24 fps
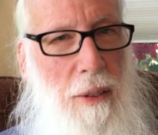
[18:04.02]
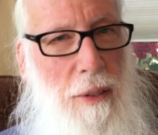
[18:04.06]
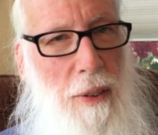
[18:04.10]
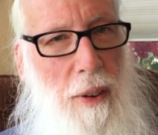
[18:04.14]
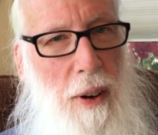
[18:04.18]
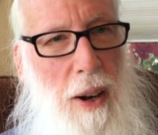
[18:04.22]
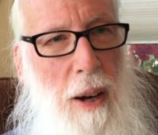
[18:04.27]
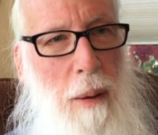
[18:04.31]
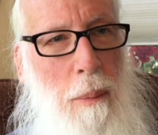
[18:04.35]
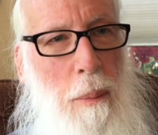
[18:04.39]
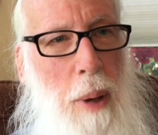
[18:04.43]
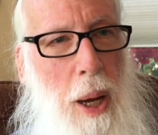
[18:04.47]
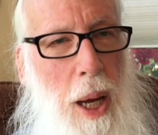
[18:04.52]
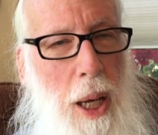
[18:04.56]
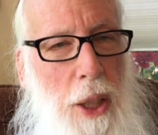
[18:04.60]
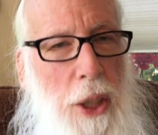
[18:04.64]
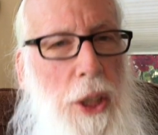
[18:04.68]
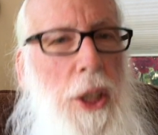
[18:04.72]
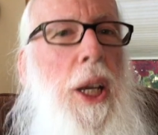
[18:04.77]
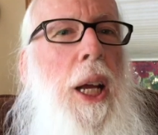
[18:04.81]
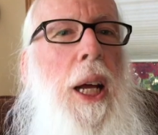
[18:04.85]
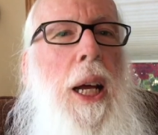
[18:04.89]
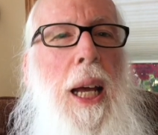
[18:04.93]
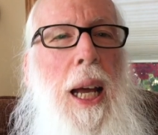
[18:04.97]
you very
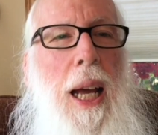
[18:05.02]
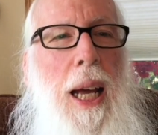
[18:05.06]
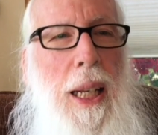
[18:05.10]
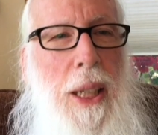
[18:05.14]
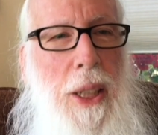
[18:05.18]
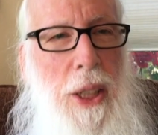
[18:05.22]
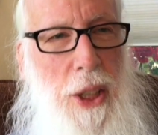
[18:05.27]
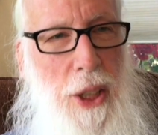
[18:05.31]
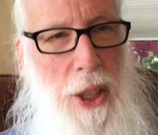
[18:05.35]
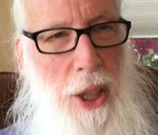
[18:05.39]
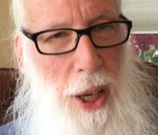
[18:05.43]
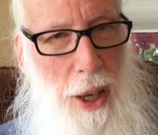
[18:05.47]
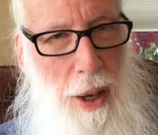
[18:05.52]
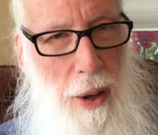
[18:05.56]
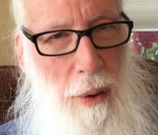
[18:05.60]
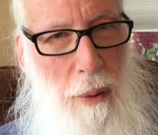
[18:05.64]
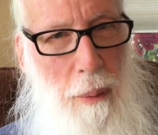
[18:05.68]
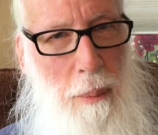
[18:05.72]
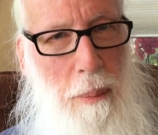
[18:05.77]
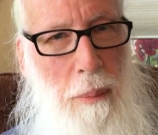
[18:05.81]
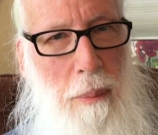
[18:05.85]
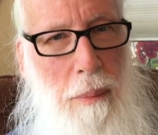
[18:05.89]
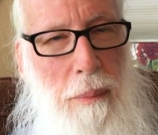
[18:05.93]
much and shalom.